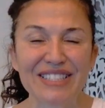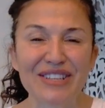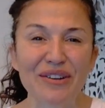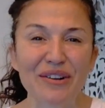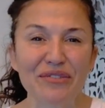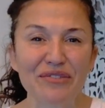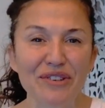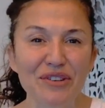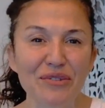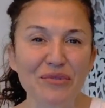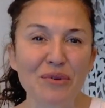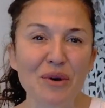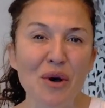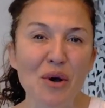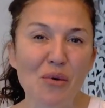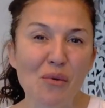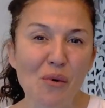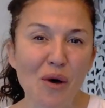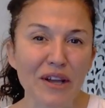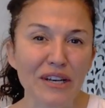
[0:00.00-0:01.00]
So if you
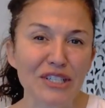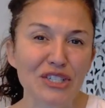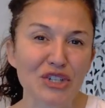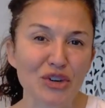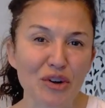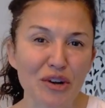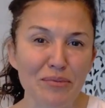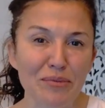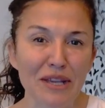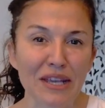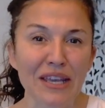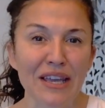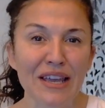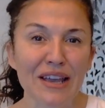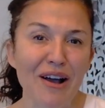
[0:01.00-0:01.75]
want to join me